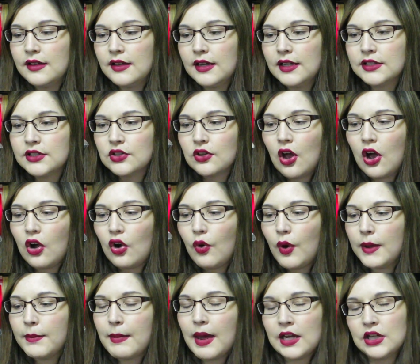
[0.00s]
it's not
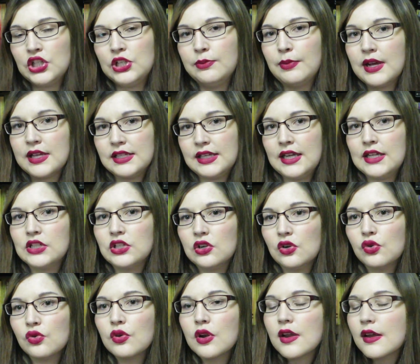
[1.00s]
quite matching my skin
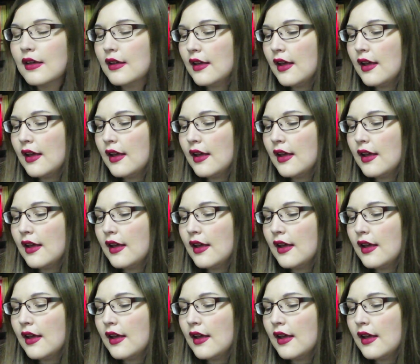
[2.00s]
tone,